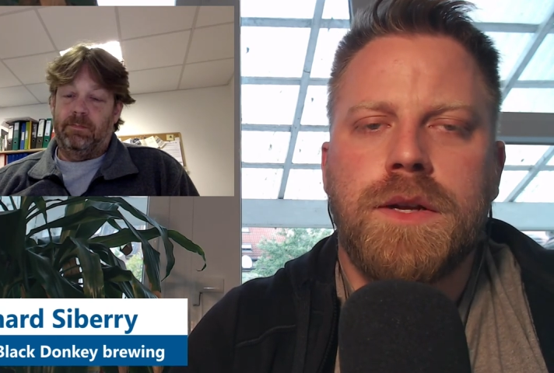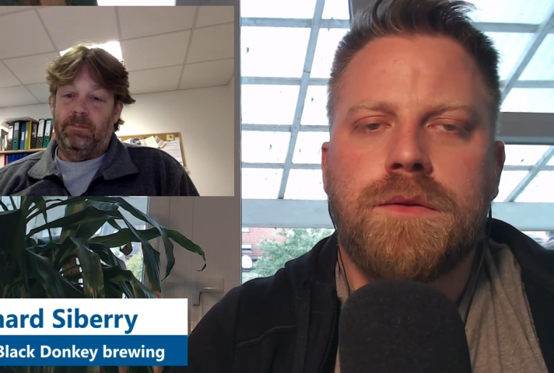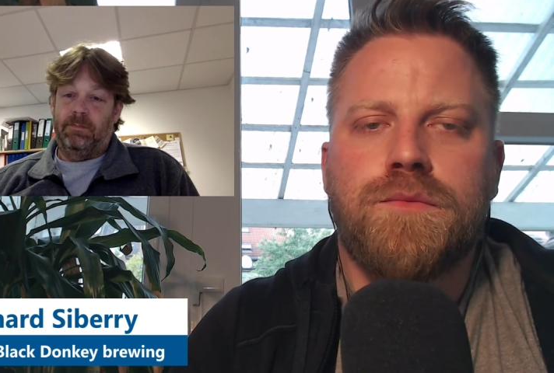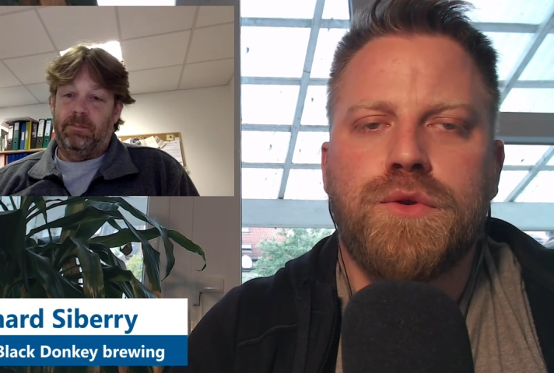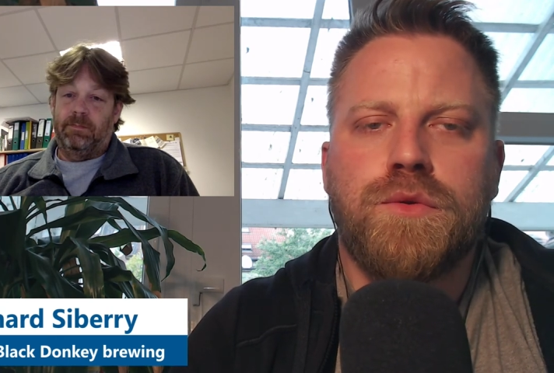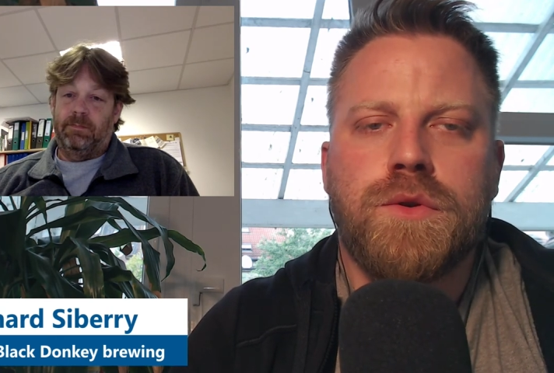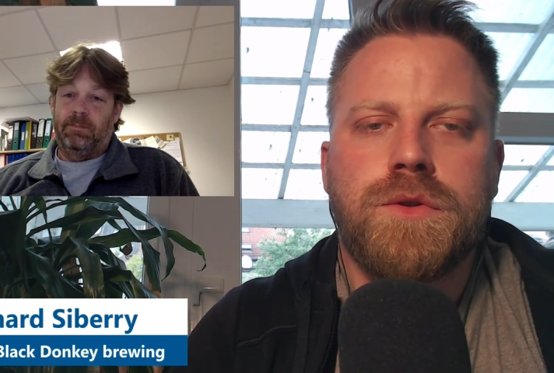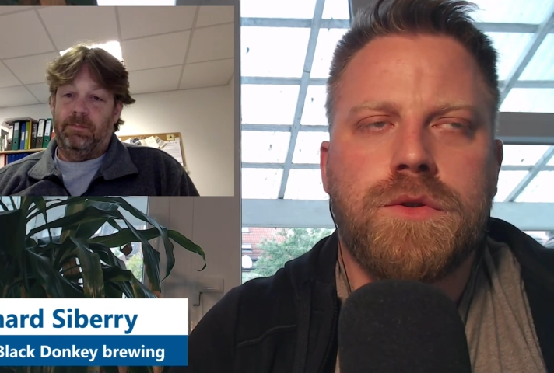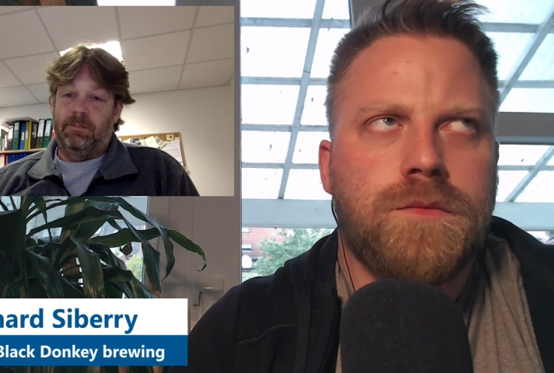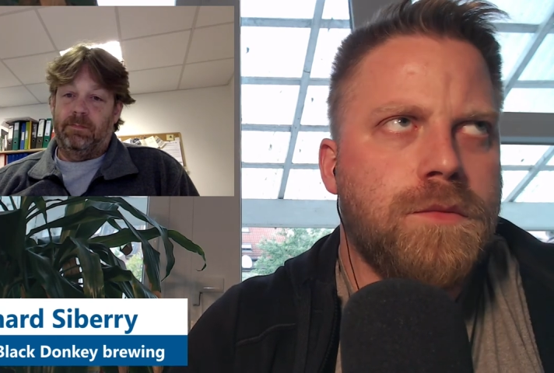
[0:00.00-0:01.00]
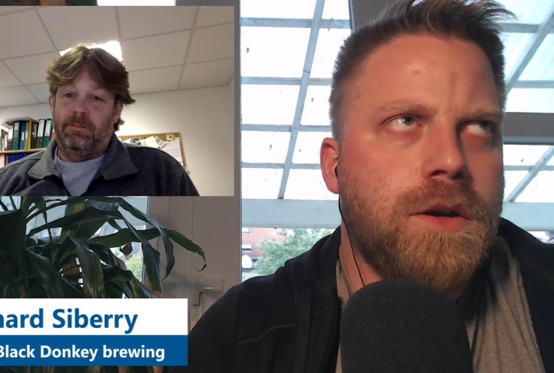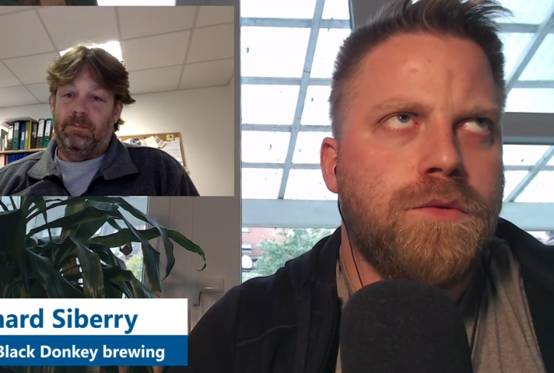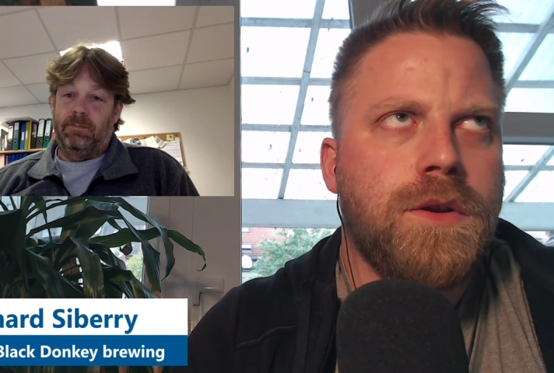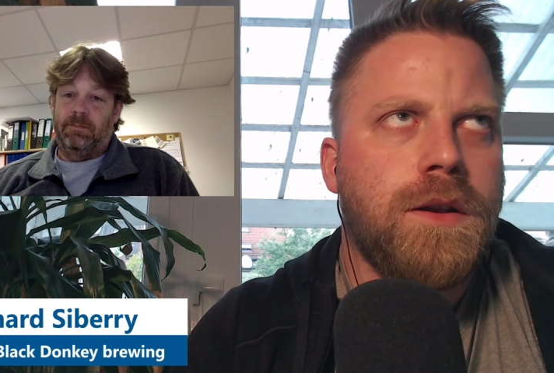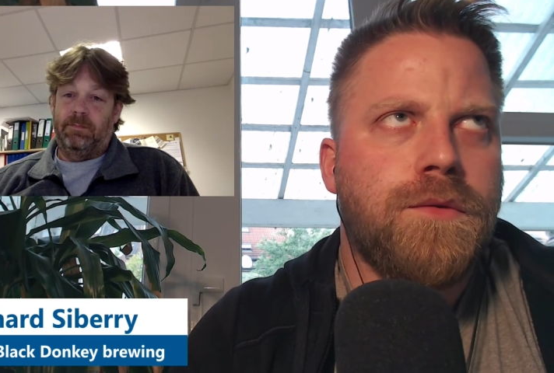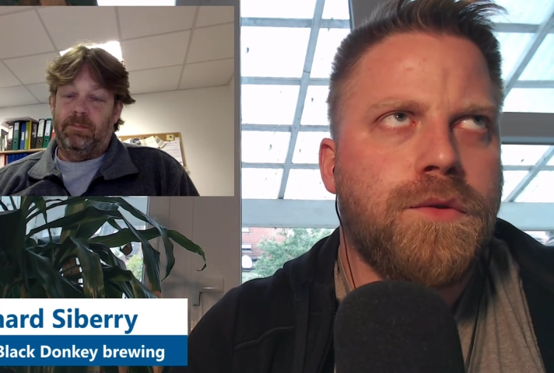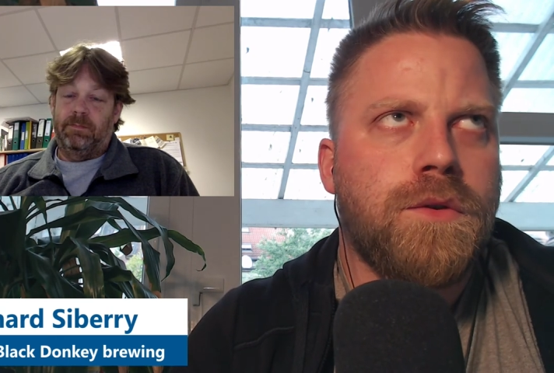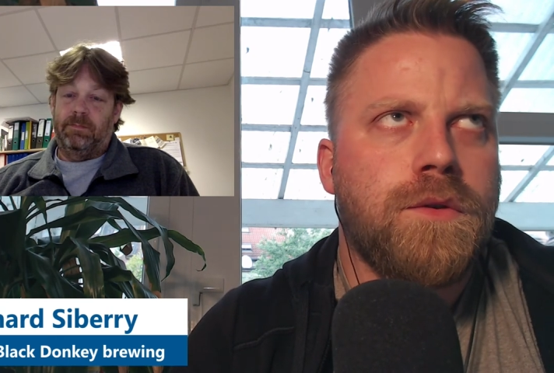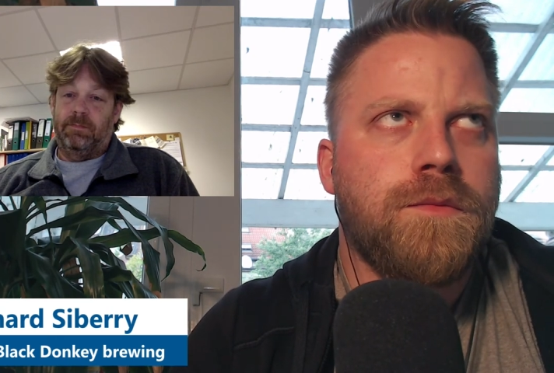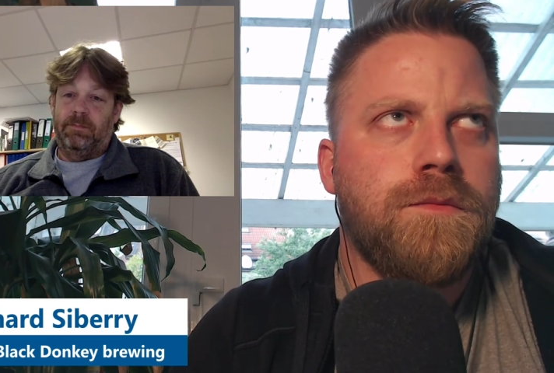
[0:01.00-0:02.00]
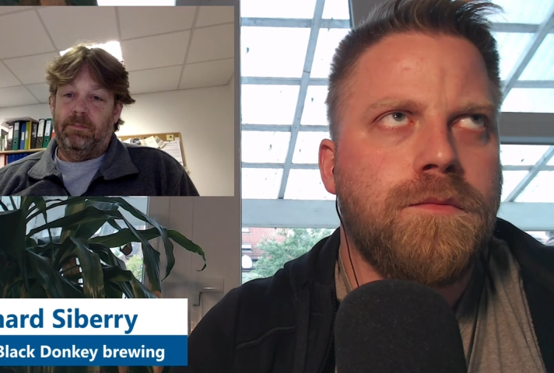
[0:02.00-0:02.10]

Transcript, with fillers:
Speaker 1: that the brewers now deliver